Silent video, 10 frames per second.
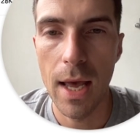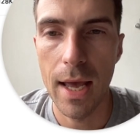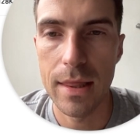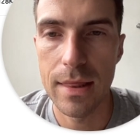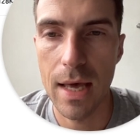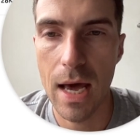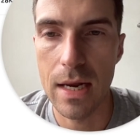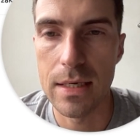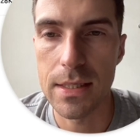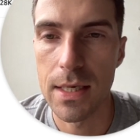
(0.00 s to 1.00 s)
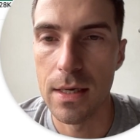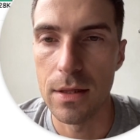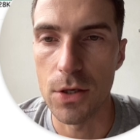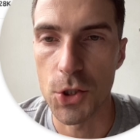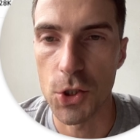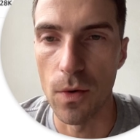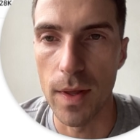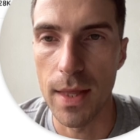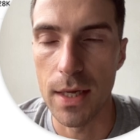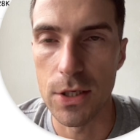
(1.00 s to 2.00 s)
And that is, they're showing
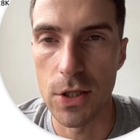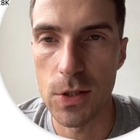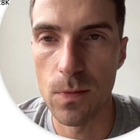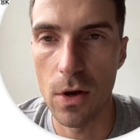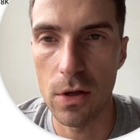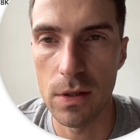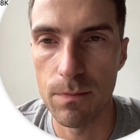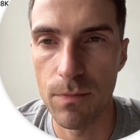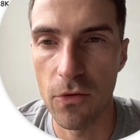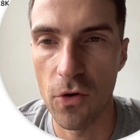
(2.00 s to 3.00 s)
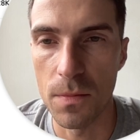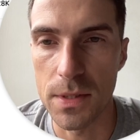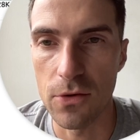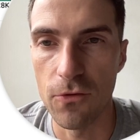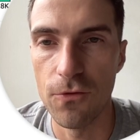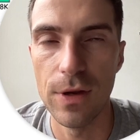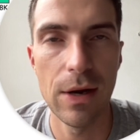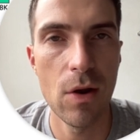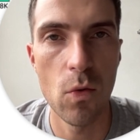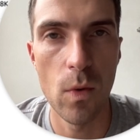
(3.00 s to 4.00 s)
that this model performs
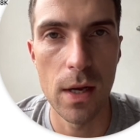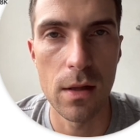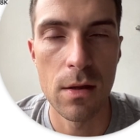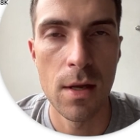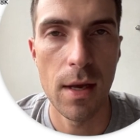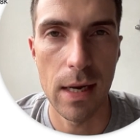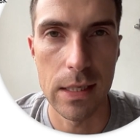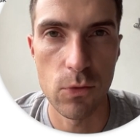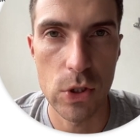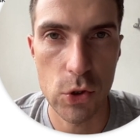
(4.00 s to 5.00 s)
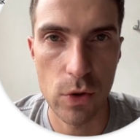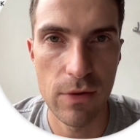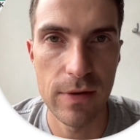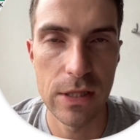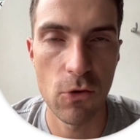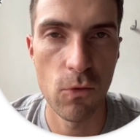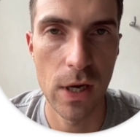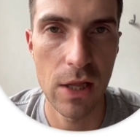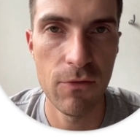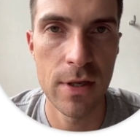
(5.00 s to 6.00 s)
very well at retrieving the
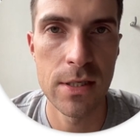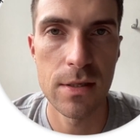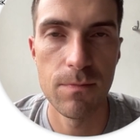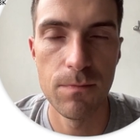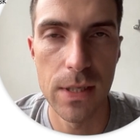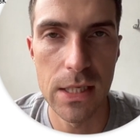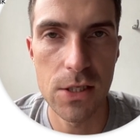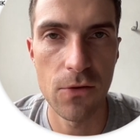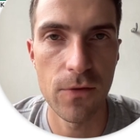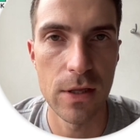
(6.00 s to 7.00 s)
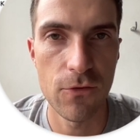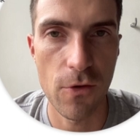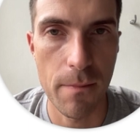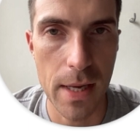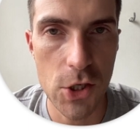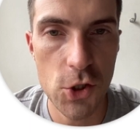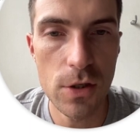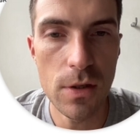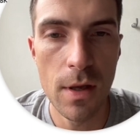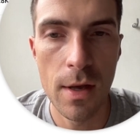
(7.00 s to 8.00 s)
relevant piece of information,